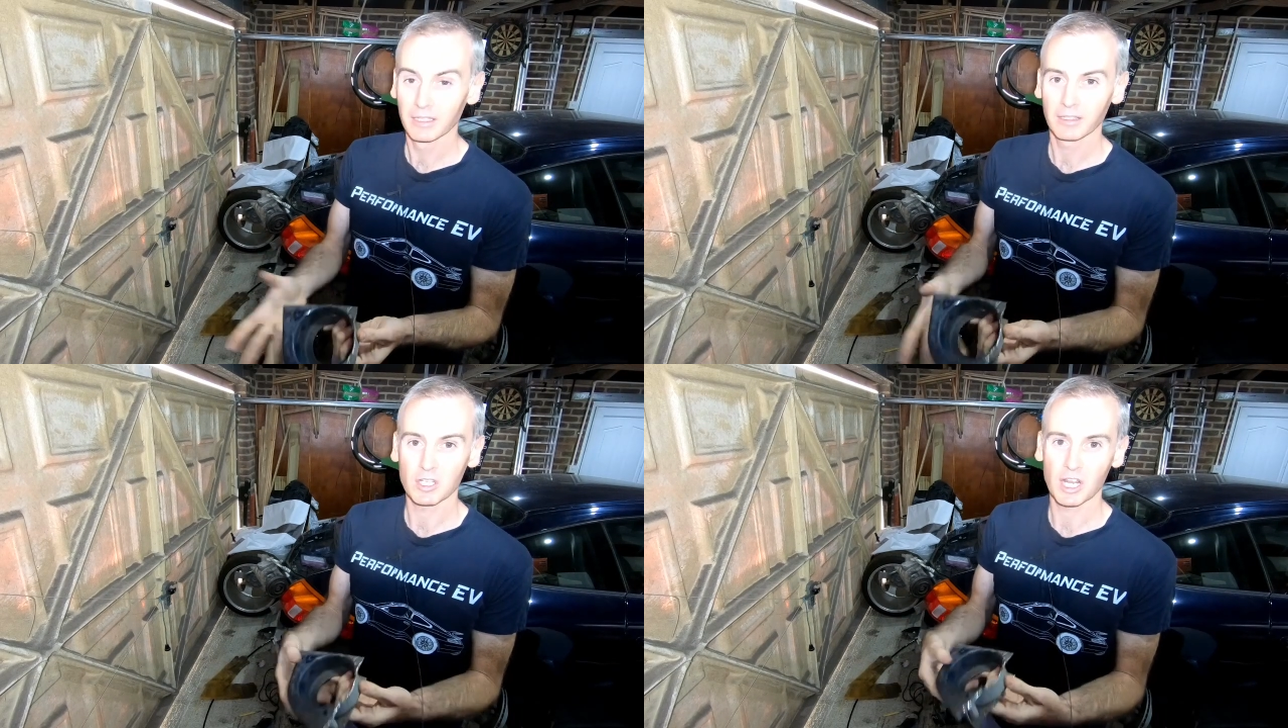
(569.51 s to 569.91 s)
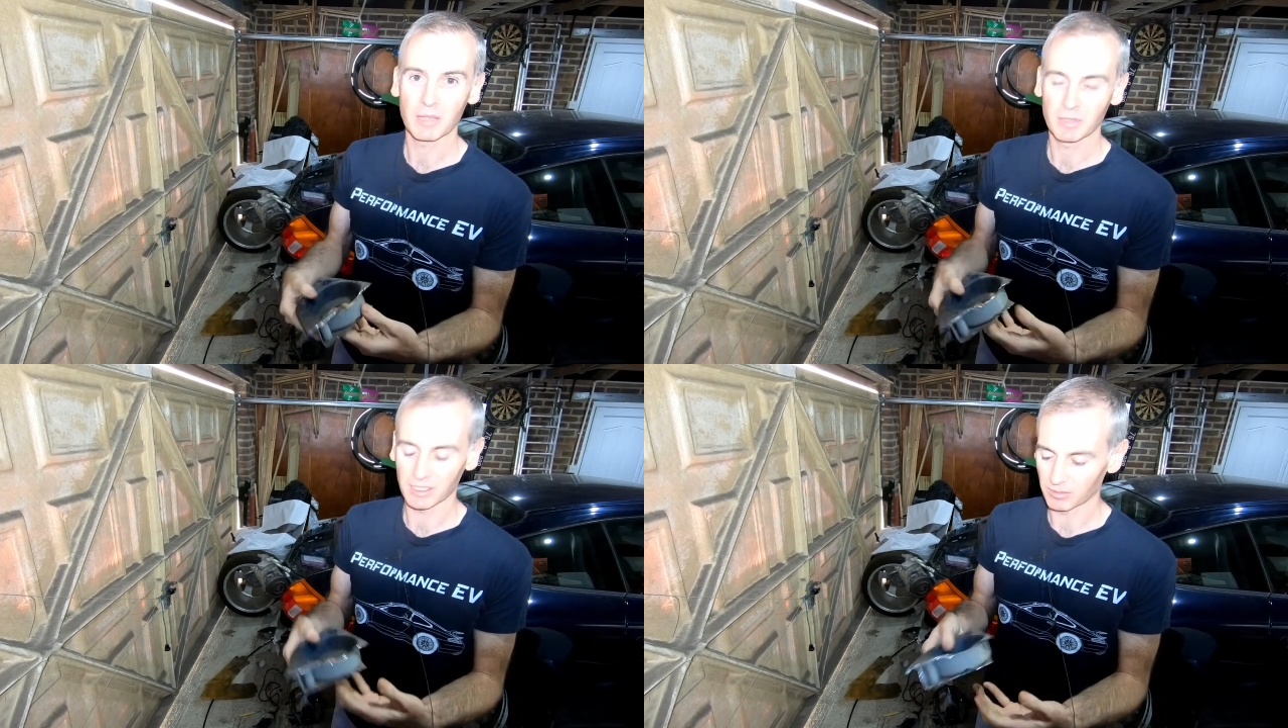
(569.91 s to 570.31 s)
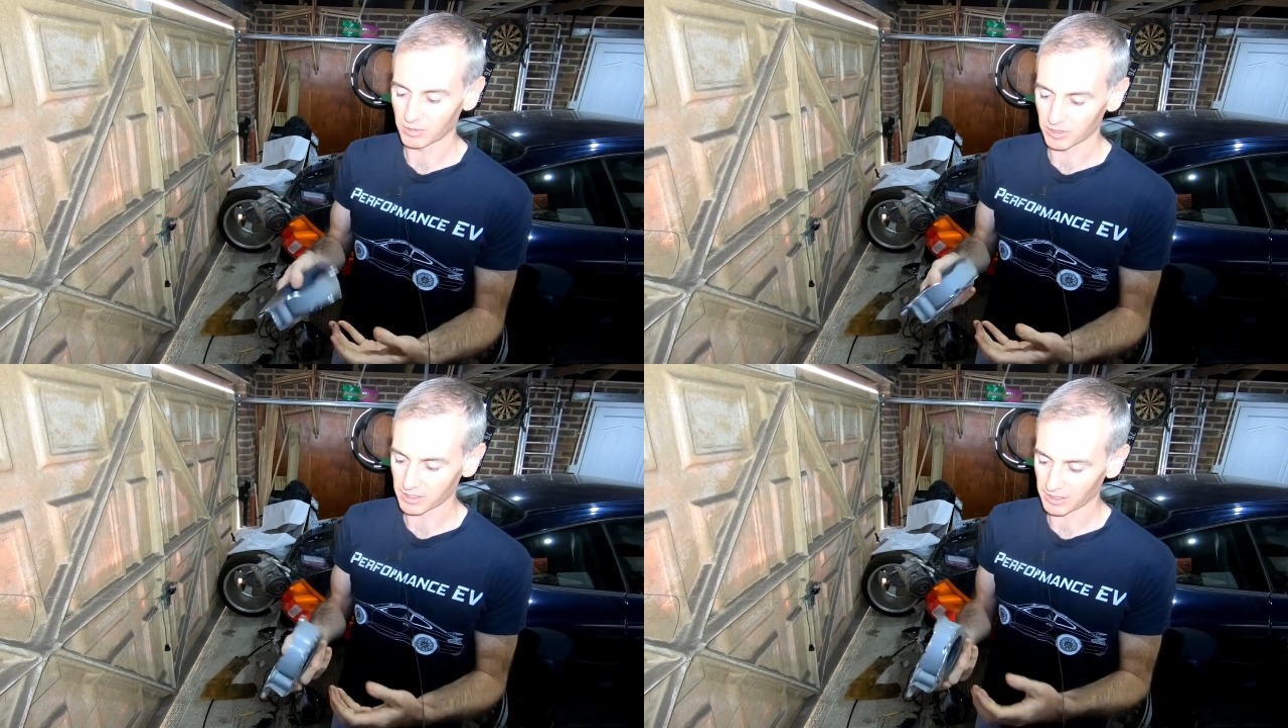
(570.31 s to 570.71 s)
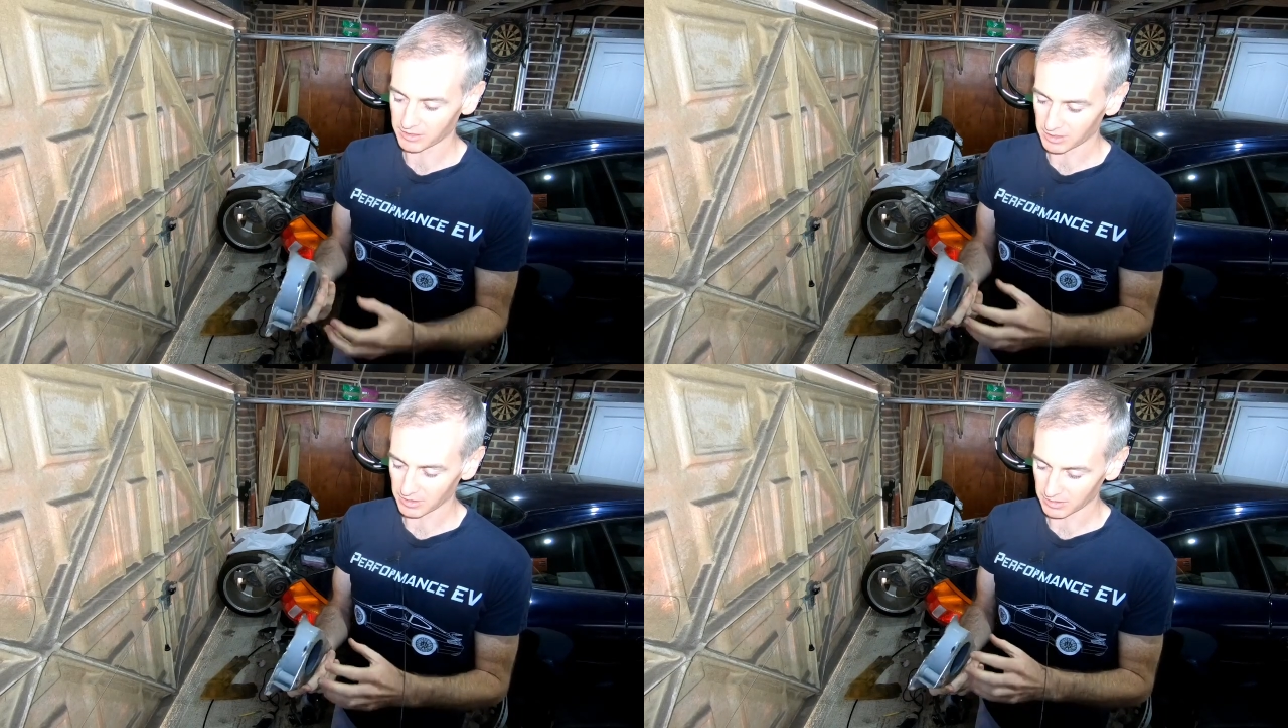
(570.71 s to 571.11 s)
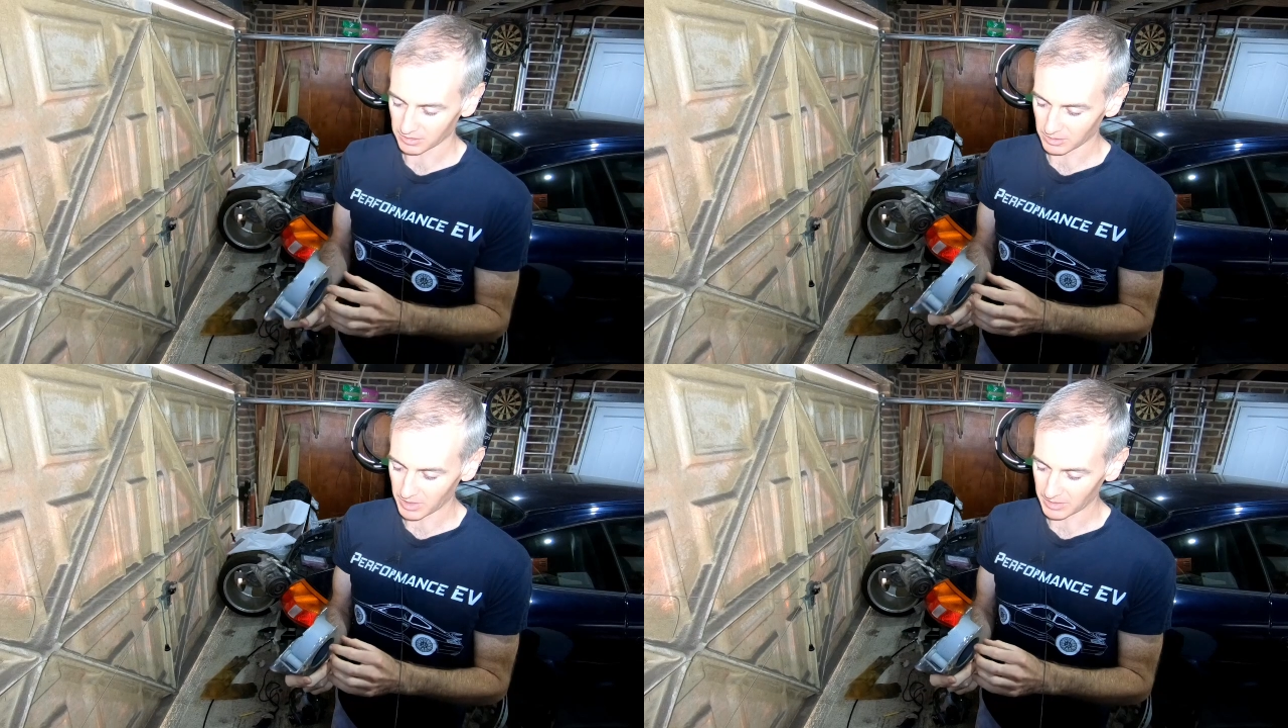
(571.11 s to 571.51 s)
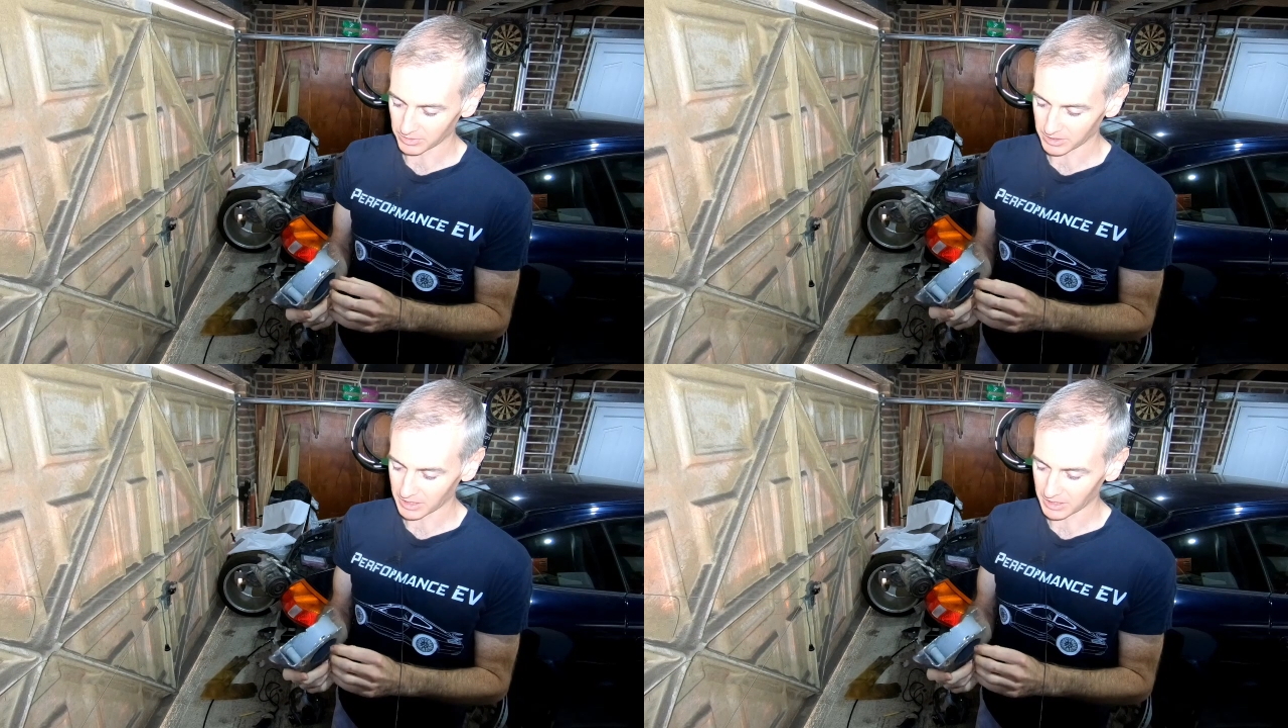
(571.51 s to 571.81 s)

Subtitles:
the shapes in them are designed to be able to